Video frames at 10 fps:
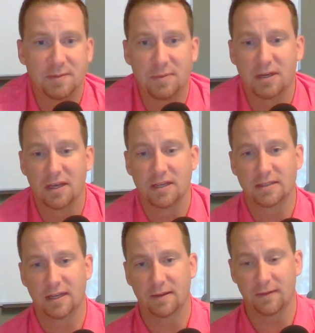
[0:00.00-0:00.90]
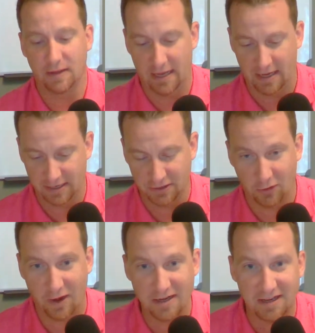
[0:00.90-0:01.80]
Because as the
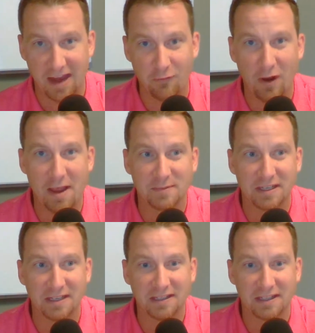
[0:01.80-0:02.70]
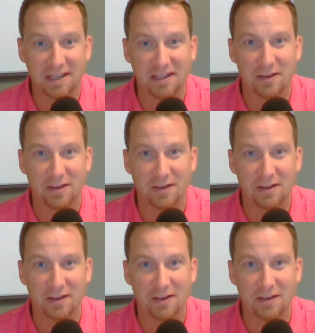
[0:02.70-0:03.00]
great Dave Ramsey, the